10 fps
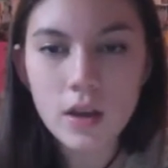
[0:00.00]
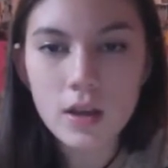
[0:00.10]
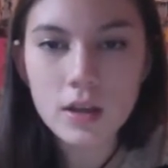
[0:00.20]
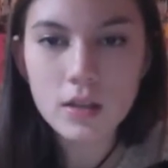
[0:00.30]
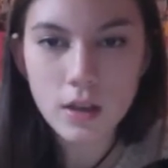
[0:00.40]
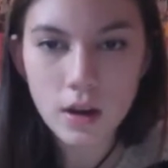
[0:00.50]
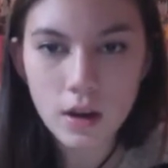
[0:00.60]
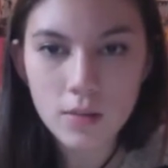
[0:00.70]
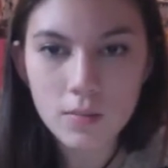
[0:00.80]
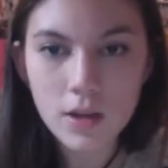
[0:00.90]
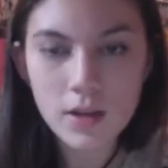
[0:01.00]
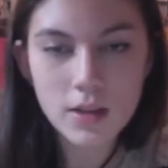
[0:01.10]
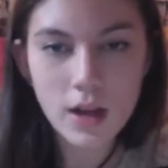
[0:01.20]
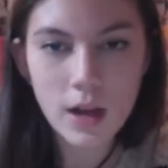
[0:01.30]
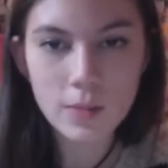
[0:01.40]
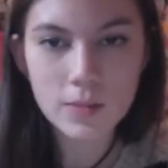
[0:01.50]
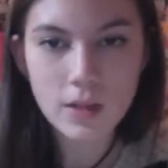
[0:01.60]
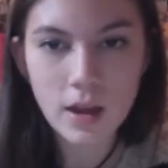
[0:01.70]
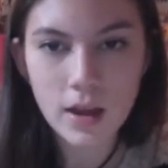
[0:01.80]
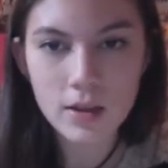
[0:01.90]
eat there many times
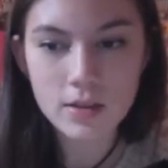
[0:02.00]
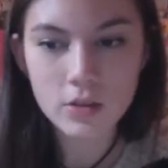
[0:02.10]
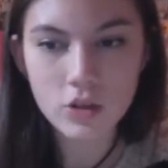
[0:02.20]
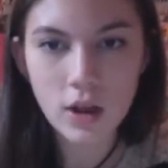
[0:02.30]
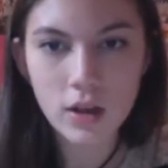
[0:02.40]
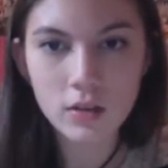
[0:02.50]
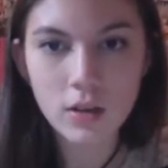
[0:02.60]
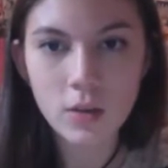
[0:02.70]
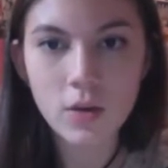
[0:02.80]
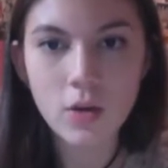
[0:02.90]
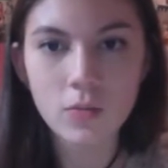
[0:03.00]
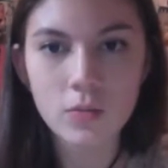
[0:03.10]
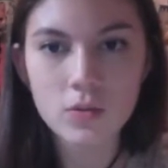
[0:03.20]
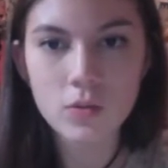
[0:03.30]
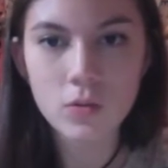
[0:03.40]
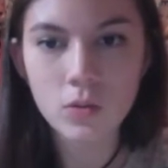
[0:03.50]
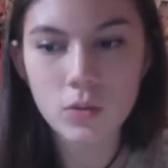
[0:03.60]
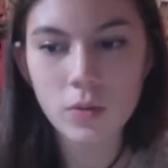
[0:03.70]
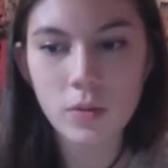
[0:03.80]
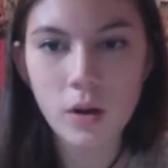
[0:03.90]
as a child coming home from school
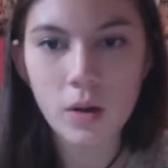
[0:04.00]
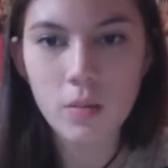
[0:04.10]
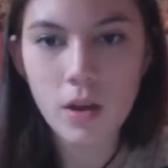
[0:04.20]
with my mom.